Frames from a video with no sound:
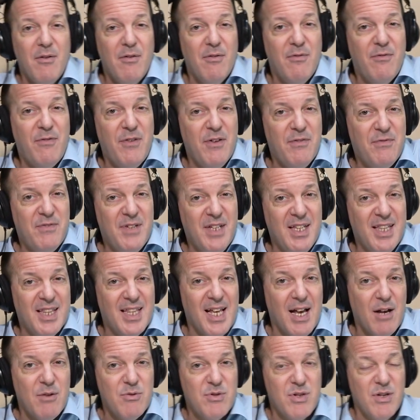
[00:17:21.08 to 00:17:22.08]

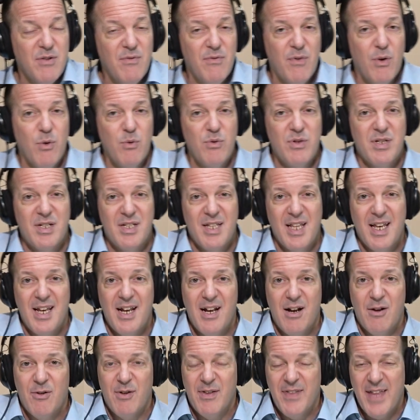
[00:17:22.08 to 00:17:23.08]
50,000 votes
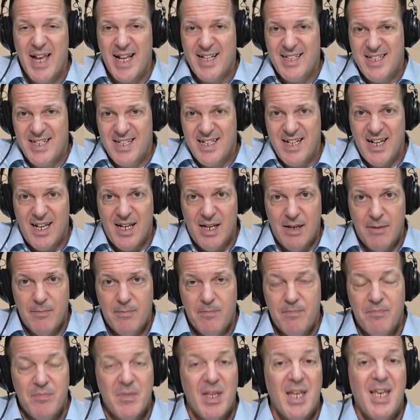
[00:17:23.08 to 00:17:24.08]
there in that state.
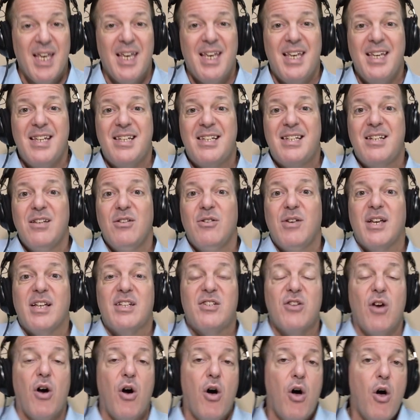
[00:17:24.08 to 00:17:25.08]
He still
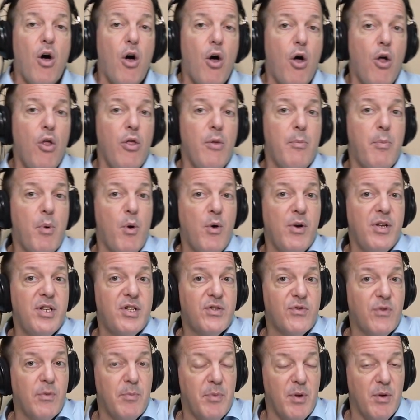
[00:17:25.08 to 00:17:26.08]
gets all the
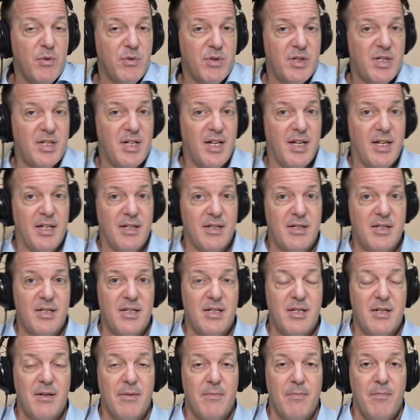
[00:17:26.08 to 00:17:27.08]
points from those
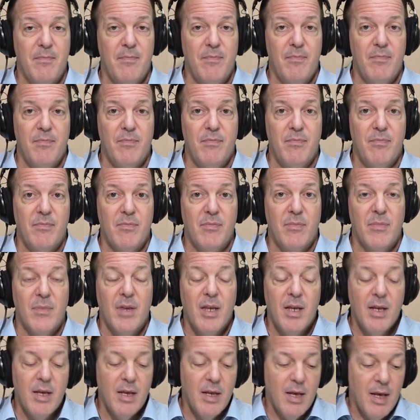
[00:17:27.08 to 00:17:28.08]
states.
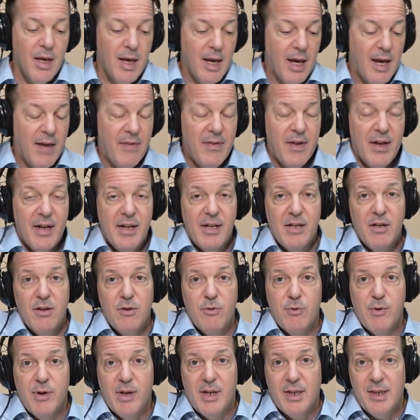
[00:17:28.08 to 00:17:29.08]
And then
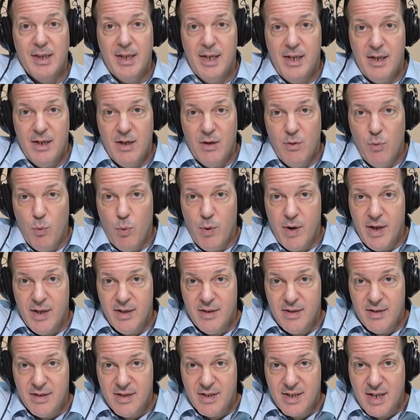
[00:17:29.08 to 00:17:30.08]
Hillary Clinton
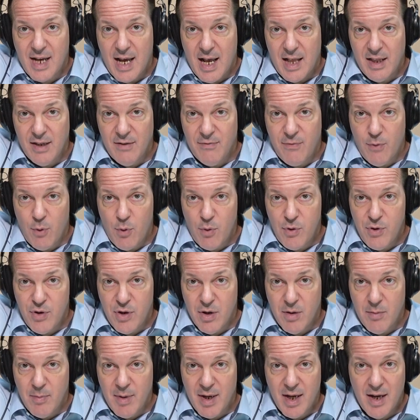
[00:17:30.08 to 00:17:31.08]
wins
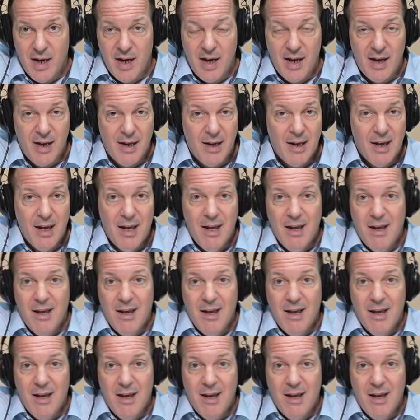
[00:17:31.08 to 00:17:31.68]
California by